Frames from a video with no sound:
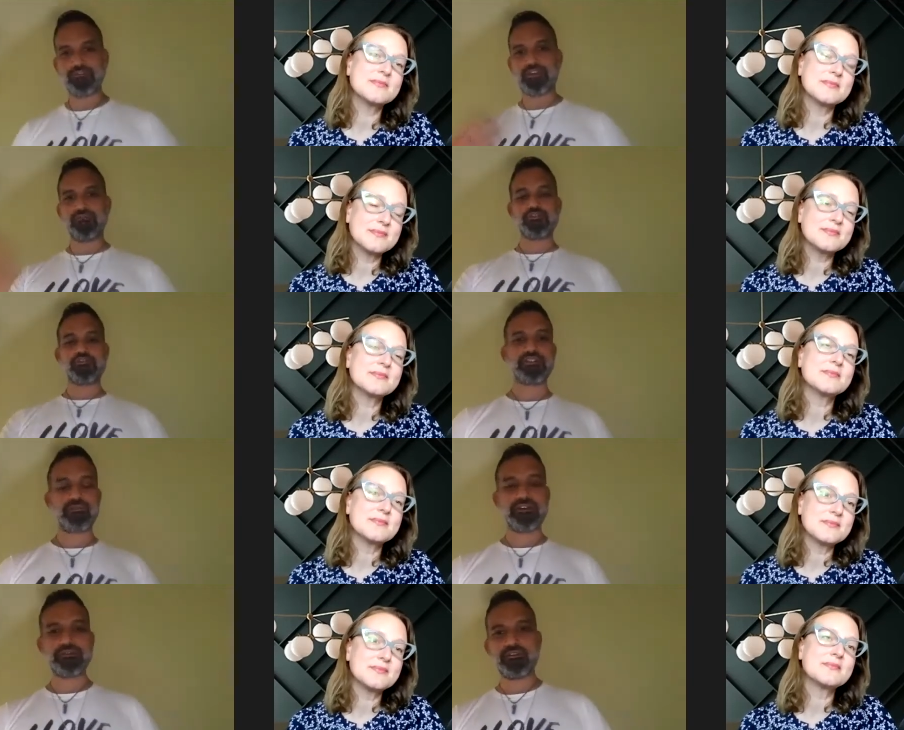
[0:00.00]
Speaker 1: give the trust
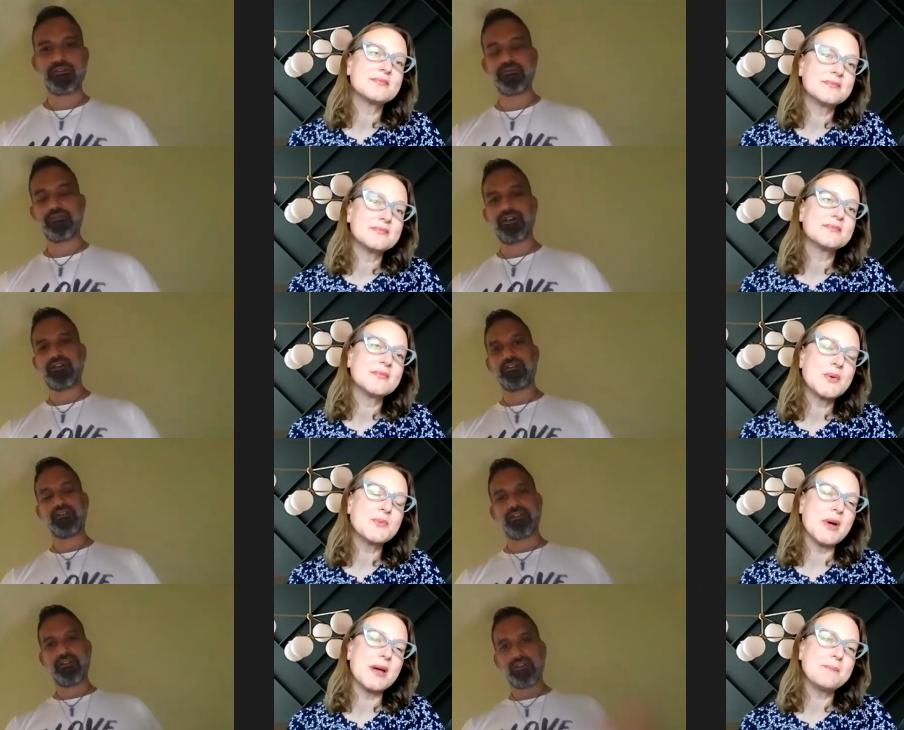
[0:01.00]
back to people, and
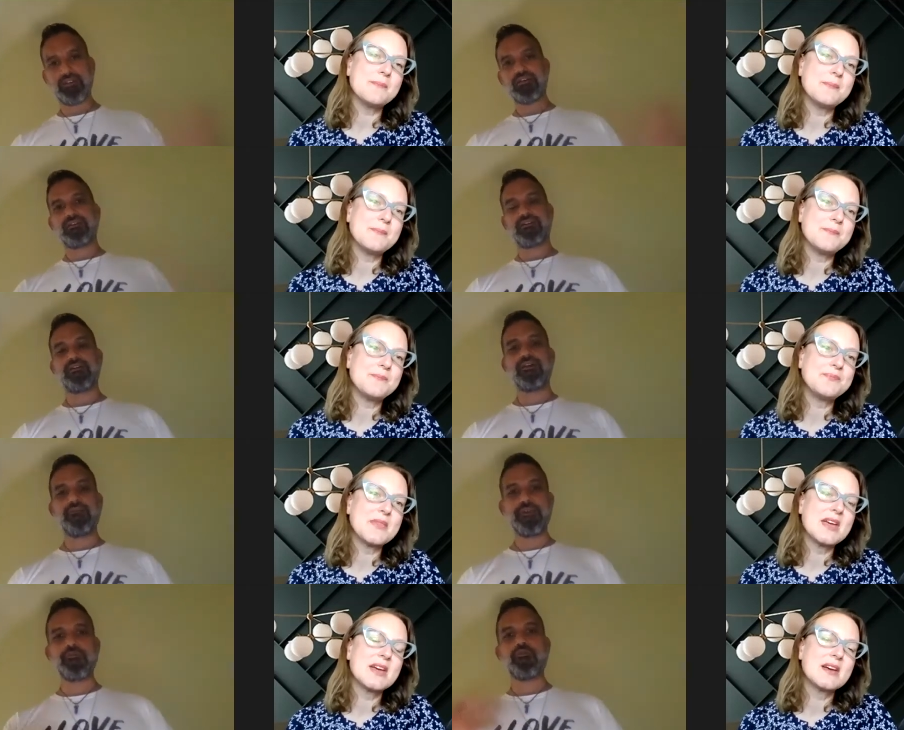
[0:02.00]
right. and then
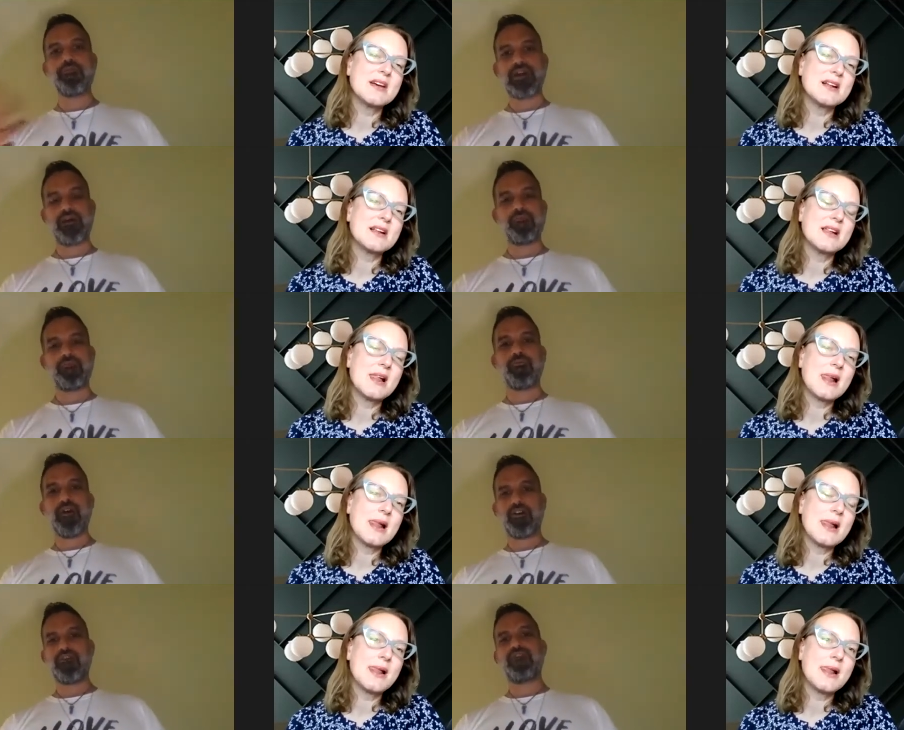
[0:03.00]
people will become more
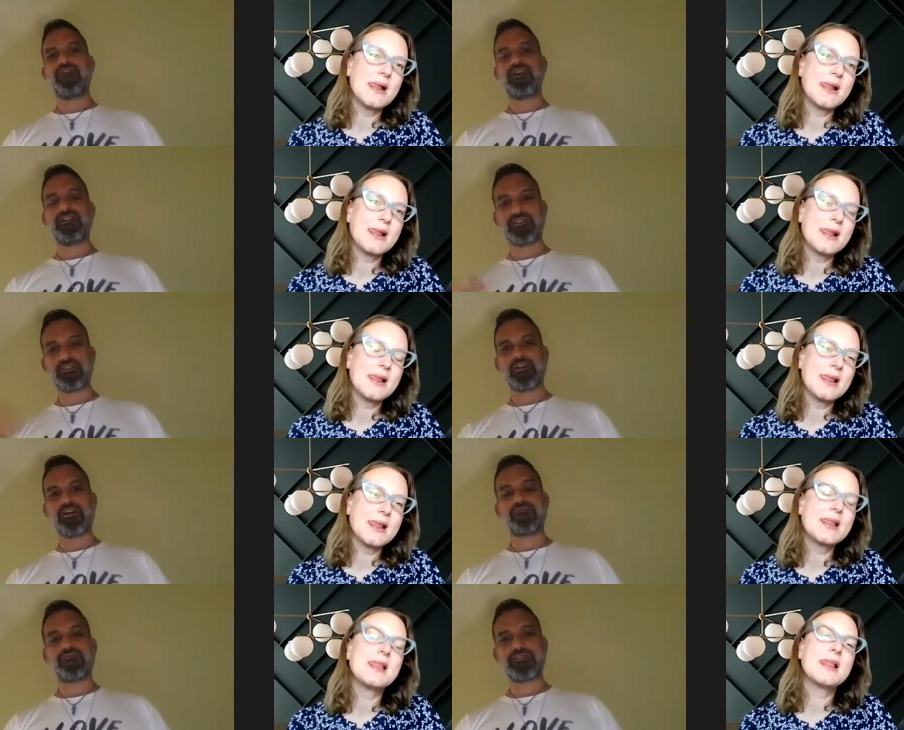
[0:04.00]
motivated to look
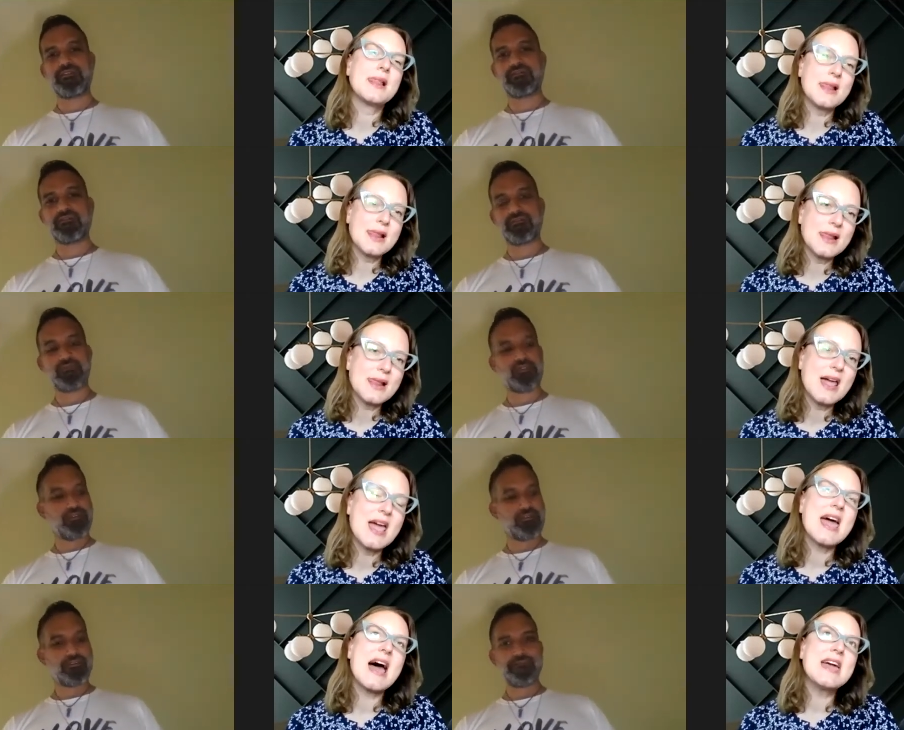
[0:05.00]
after themselves. I
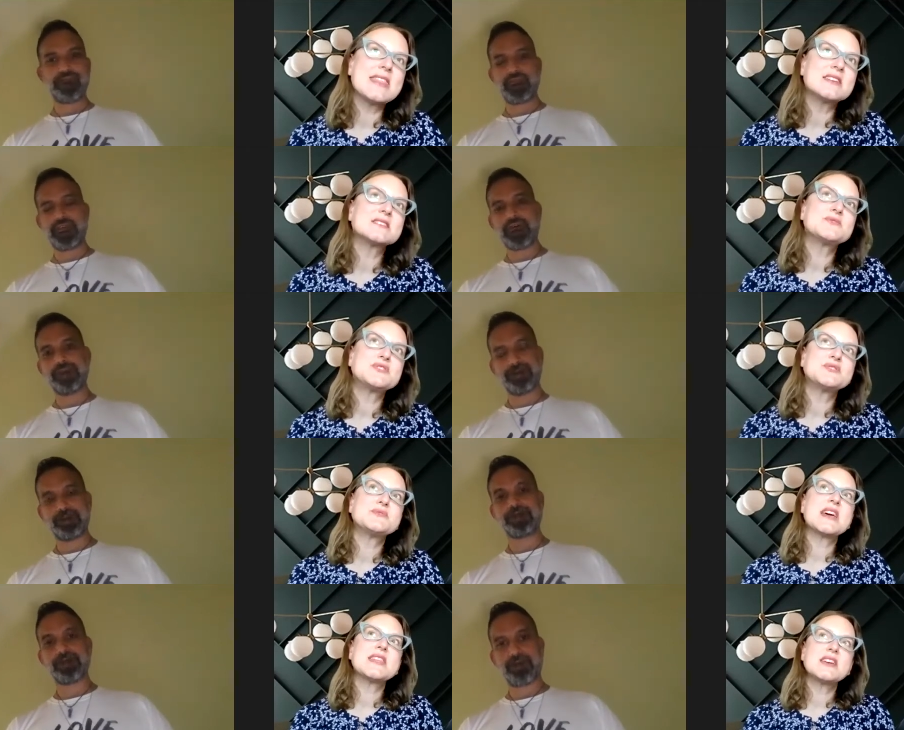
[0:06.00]
think.
Speaker 2: I think so
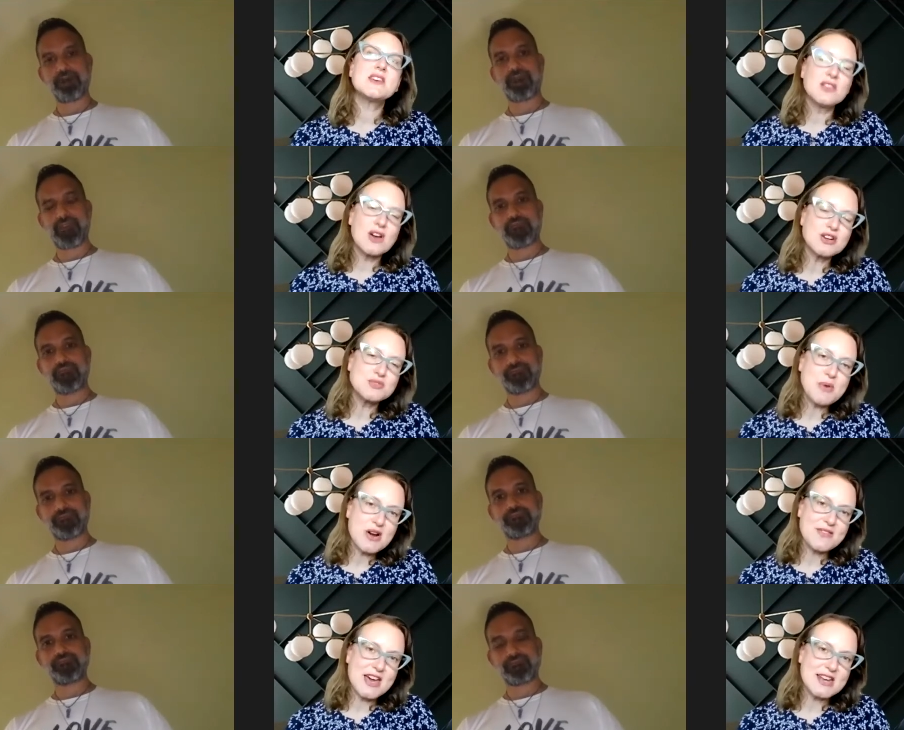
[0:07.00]
too. And I think a large
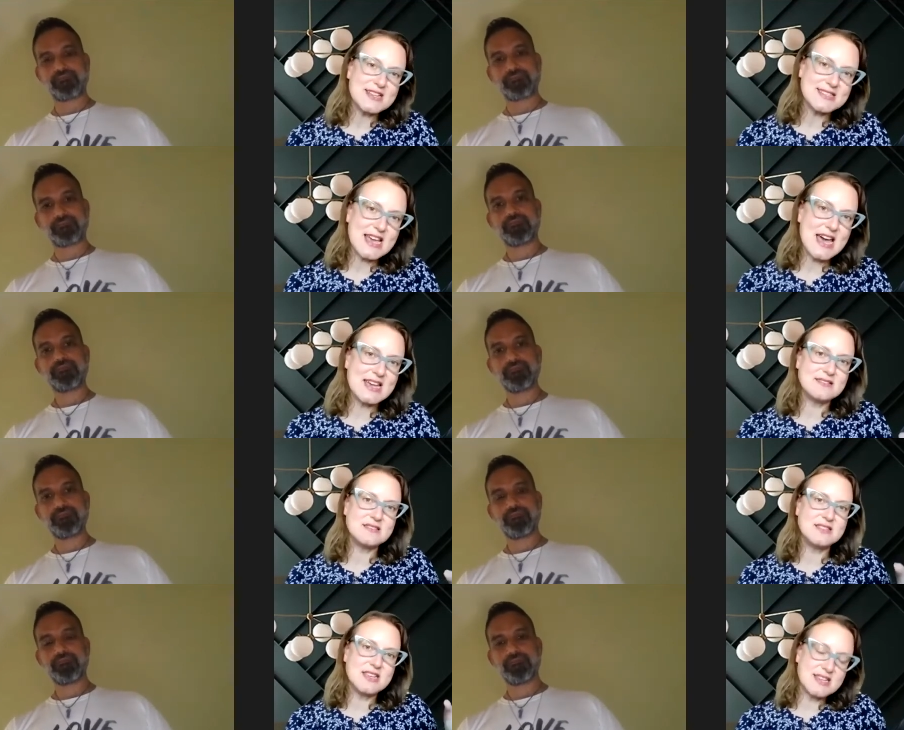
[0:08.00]
part of that is that
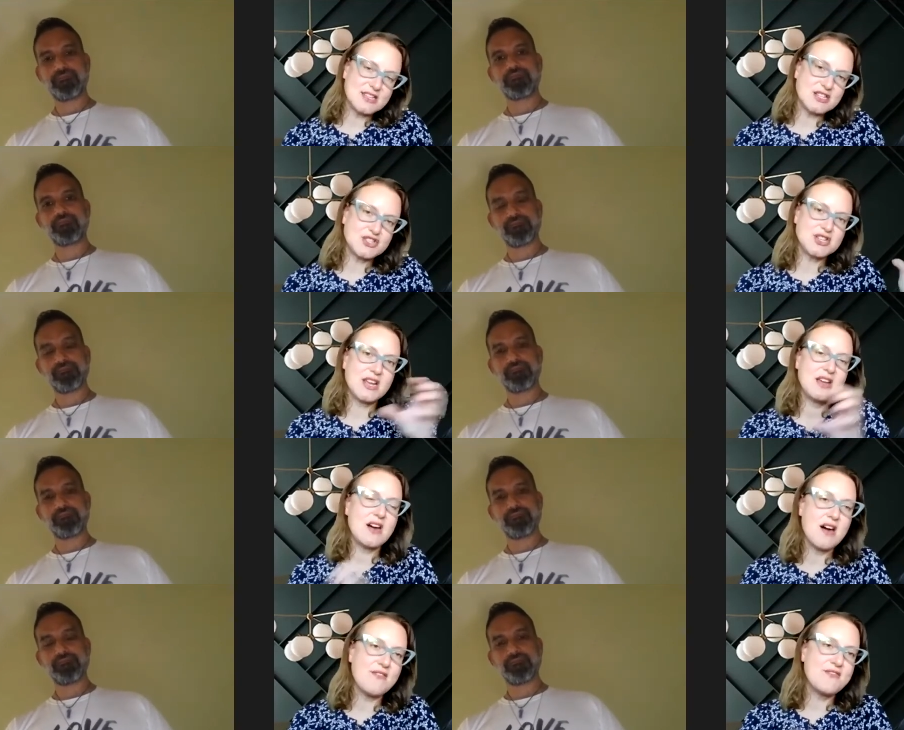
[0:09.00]
deconditioning
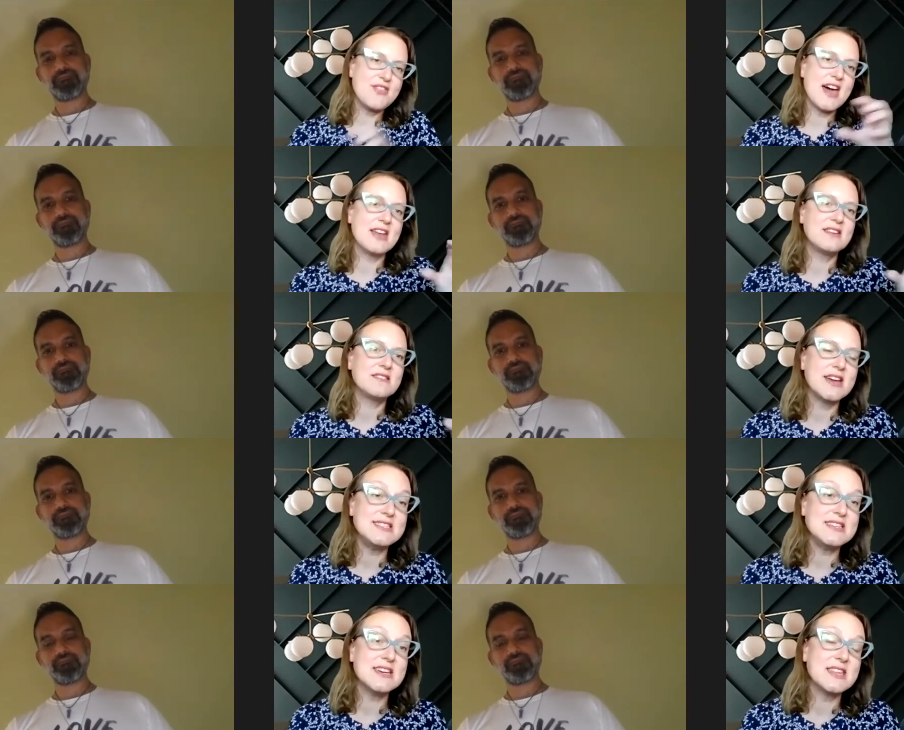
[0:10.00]
of that
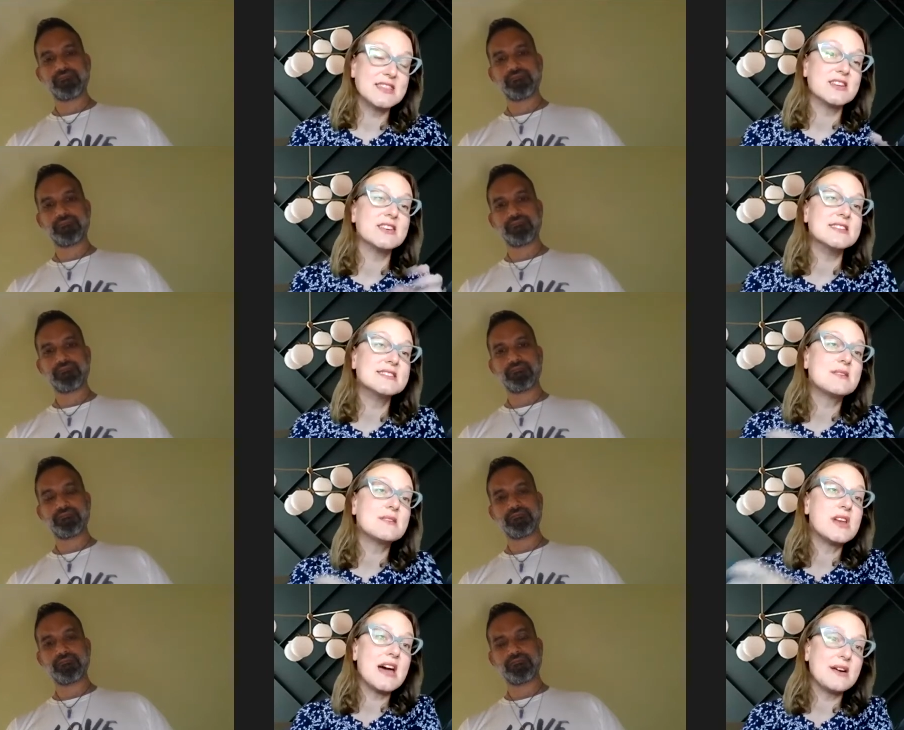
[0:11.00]
idea that there is someone